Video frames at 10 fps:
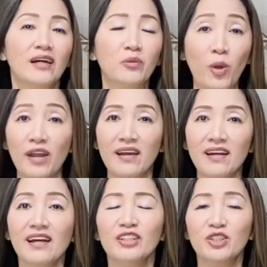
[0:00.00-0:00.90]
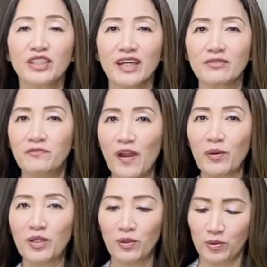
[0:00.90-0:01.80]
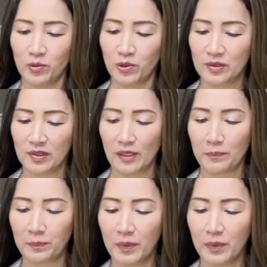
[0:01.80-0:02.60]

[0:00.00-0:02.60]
voila, you get very cold water.